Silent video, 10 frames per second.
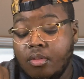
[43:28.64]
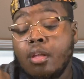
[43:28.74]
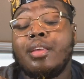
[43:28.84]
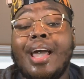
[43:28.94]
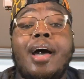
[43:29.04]

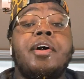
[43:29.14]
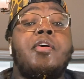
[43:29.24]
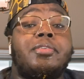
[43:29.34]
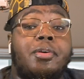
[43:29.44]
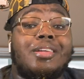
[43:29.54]
Y'all
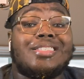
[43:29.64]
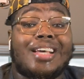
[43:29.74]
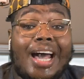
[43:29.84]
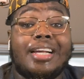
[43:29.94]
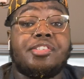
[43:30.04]
going on a
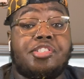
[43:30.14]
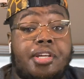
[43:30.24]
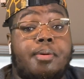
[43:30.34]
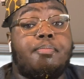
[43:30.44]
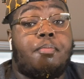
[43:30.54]

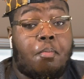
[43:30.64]
scholarship.